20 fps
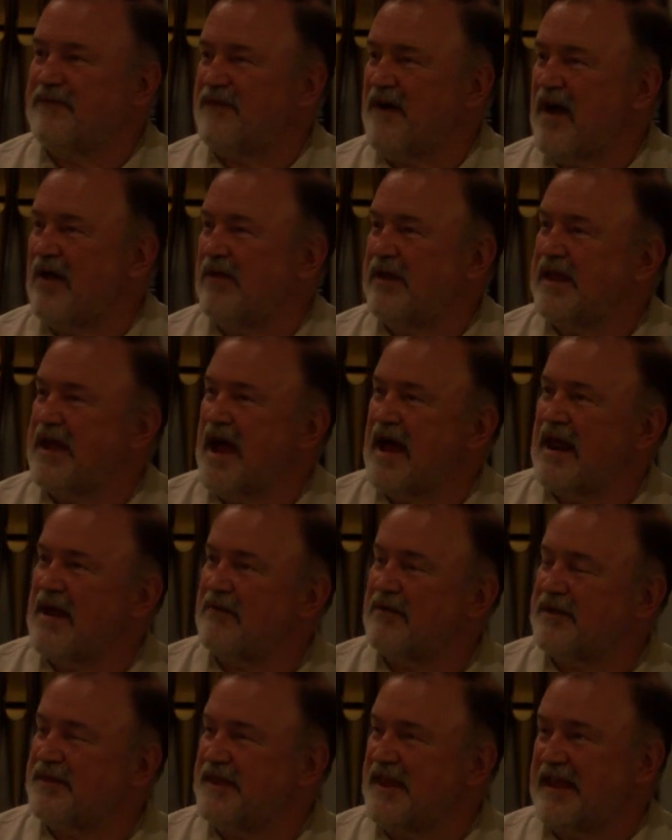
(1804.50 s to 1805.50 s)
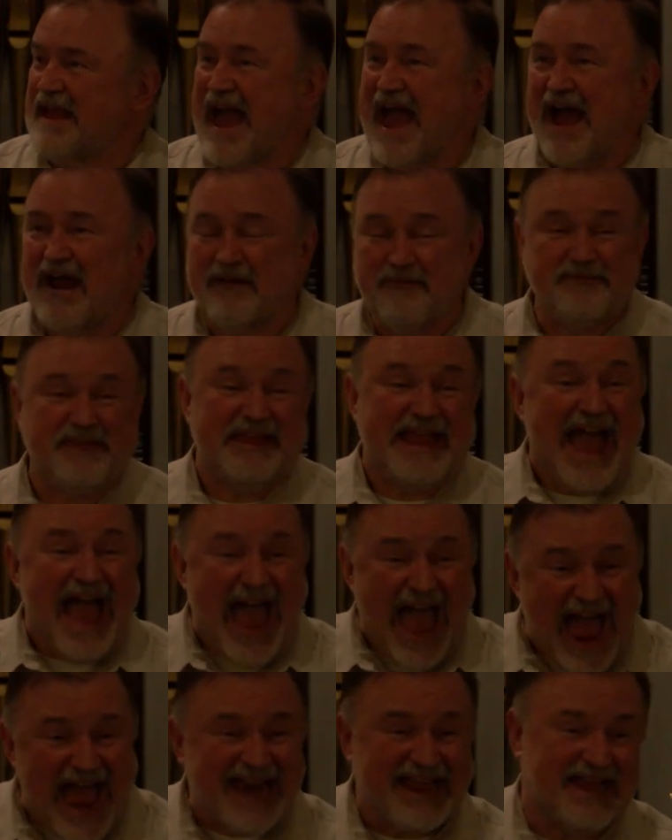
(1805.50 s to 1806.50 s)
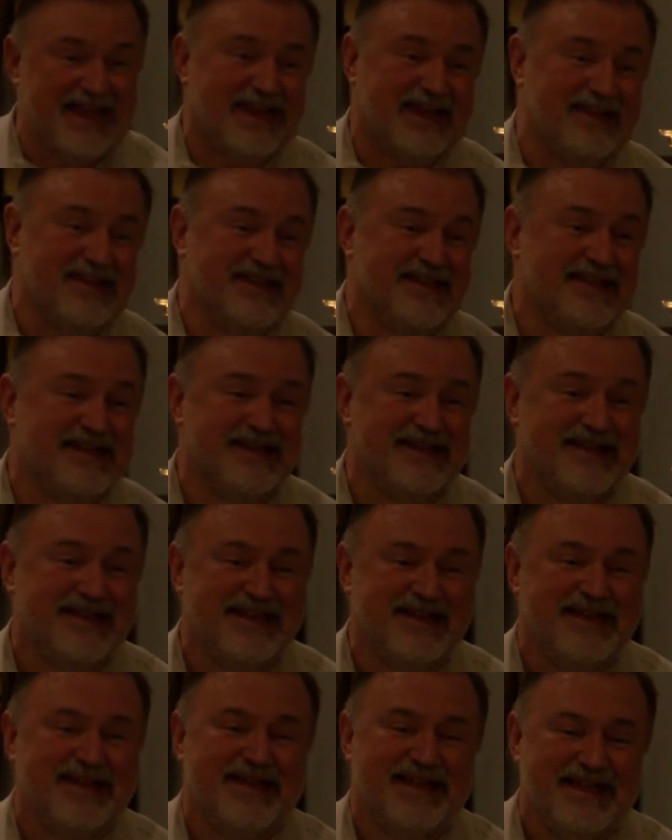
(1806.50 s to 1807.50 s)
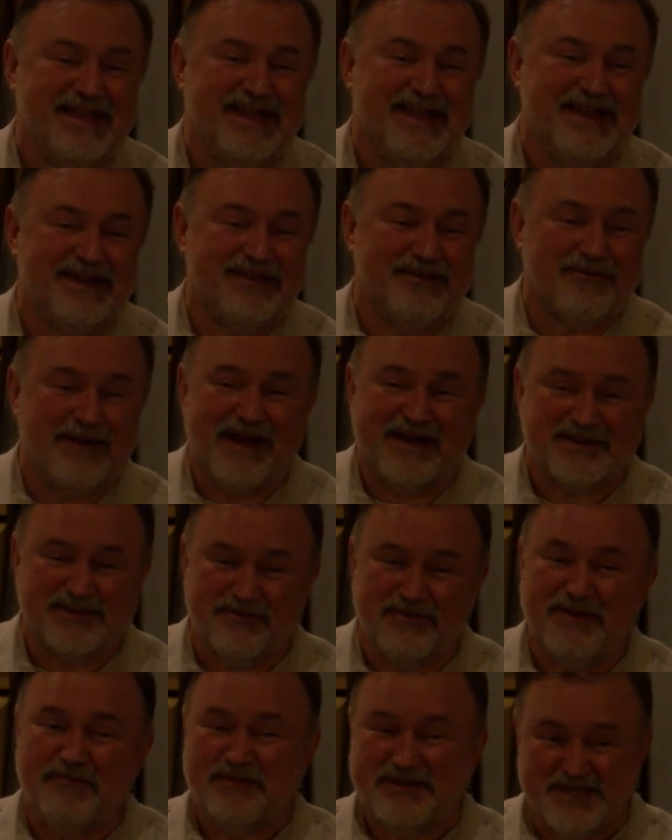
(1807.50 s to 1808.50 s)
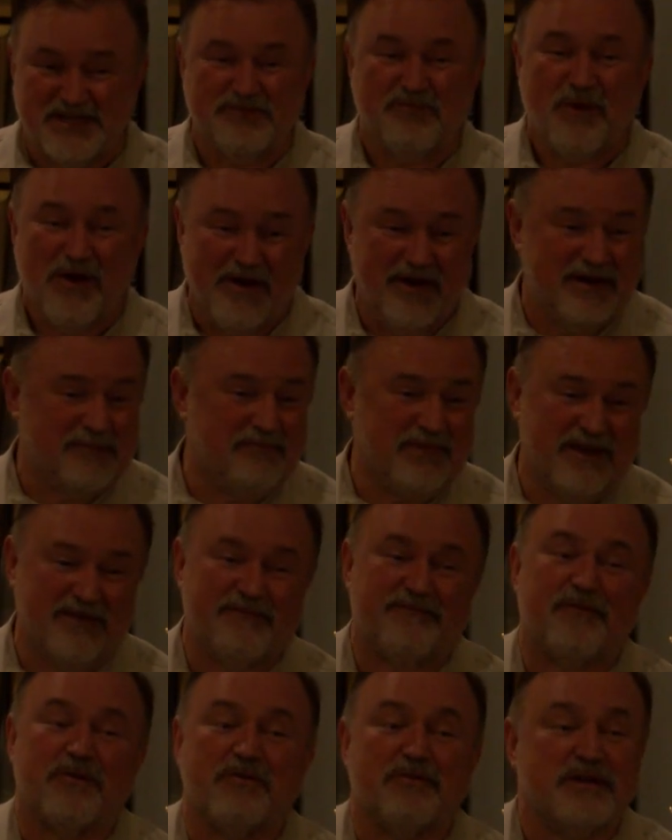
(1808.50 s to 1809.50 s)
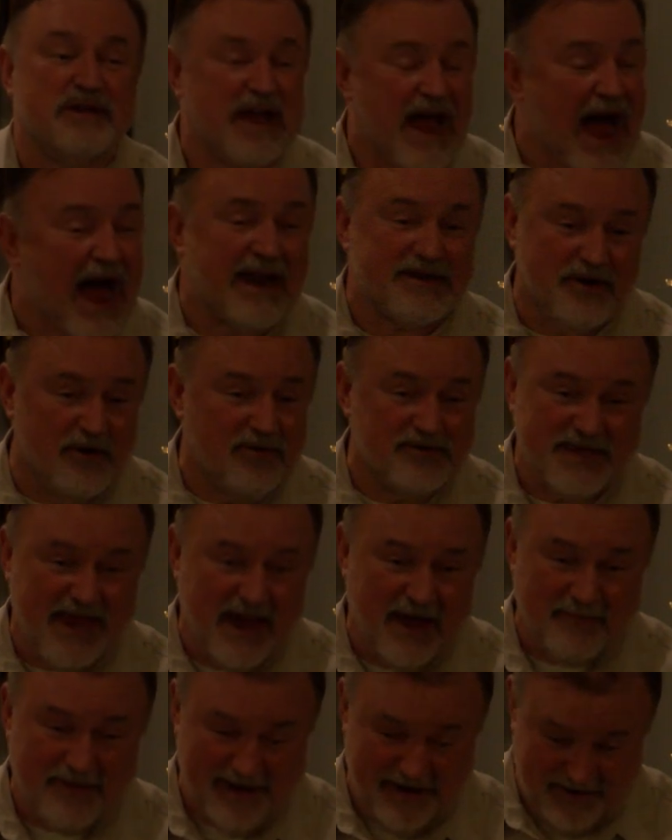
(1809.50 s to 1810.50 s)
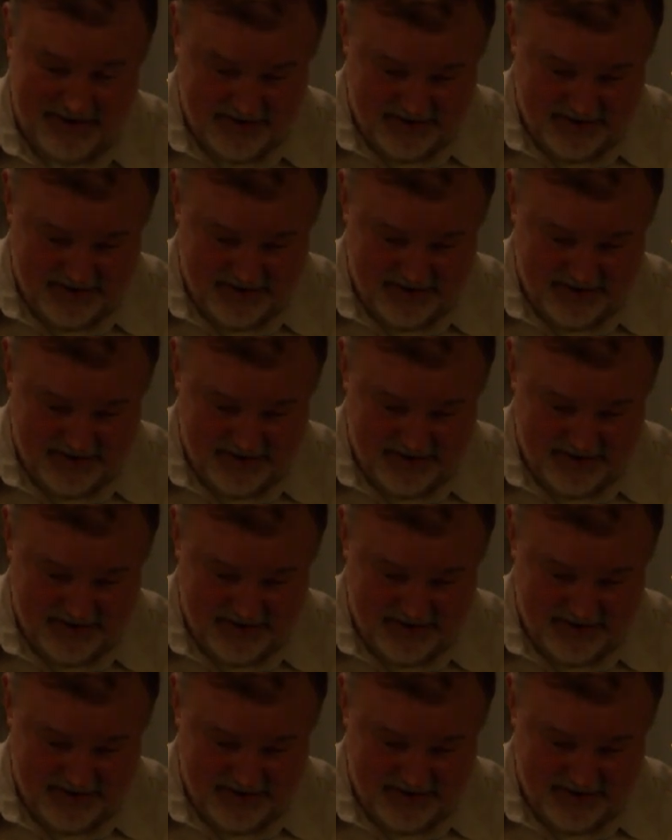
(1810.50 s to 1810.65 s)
finally got everything out of the attic in the rectory, which is where it had been for God knows how many